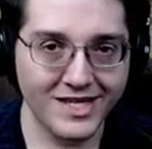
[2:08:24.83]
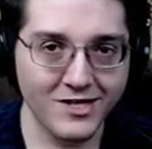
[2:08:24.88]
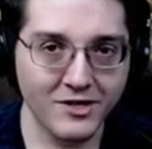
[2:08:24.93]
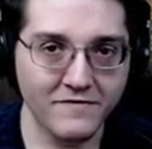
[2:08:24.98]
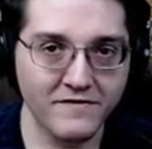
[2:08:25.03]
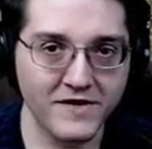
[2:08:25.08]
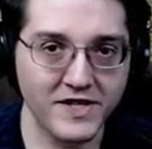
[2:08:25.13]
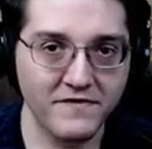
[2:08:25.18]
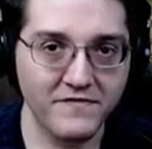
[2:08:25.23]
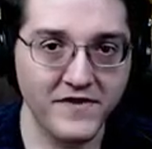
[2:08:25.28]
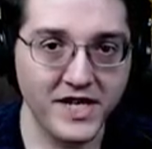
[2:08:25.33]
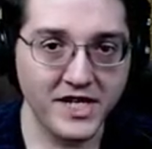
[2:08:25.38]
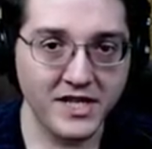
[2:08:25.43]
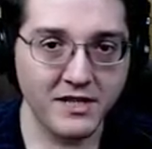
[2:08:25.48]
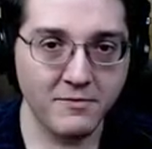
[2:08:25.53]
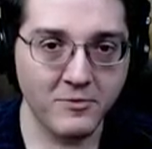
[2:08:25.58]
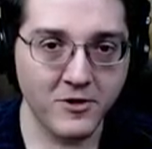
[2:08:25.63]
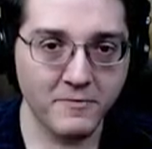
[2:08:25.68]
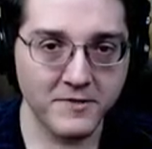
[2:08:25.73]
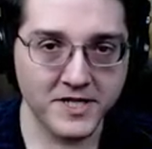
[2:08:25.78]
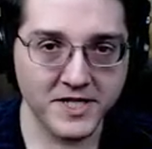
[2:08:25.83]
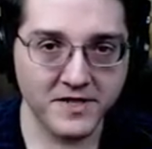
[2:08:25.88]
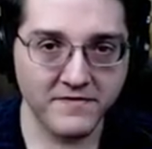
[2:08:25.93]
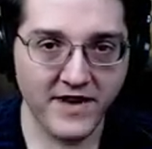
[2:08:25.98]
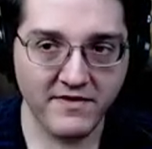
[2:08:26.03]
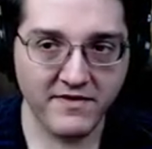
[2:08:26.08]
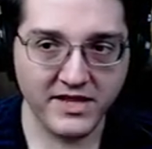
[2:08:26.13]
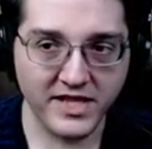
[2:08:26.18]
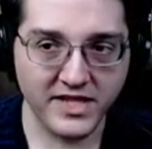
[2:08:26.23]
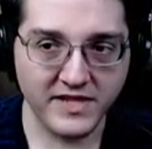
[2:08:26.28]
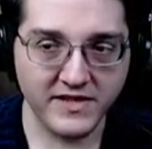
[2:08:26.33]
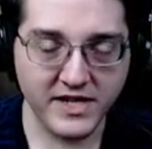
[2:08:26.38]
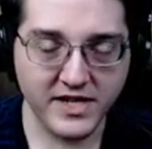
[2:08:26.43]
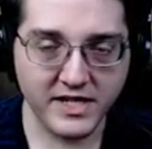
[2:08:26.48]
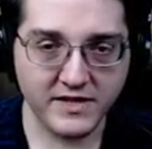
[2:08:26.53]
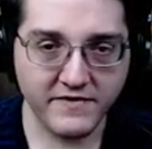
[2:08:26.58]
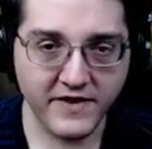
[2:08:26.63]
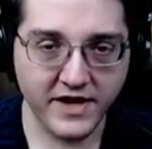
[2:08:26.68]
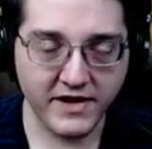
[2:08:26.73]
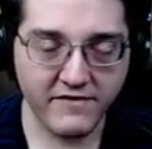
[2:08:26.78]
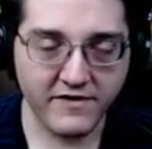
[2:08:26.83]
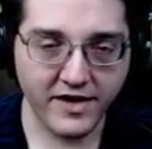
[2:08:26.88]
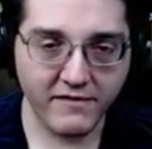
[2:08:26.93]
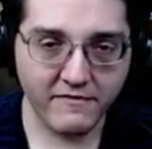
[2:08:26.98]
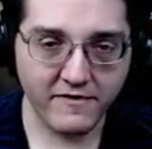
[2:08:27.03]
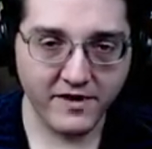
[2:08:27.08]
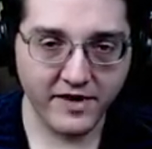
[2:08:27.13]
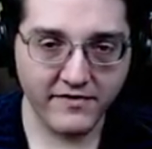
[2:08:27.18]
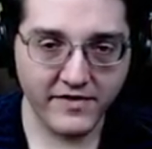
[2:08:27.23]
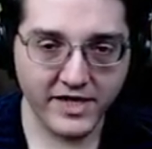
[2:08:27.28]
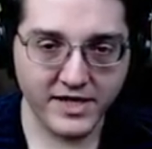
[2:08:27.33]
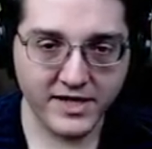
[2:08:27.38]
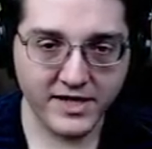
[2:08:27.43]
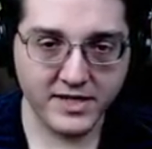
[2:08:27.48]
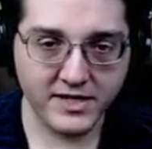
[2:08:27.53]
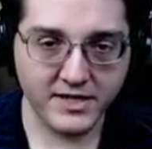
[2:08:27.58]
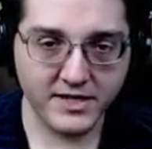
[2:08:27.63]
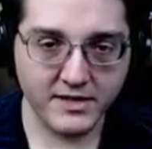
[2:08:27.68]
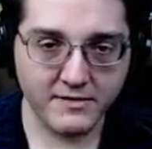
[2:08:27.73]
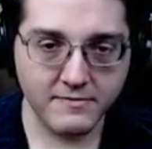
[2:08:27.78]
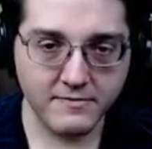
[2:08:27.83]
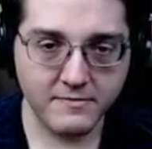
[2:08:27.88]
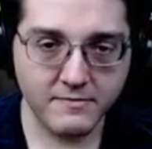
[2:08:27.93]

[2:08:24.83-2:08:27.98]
sort of defeated the purpose of having these as 555 entities.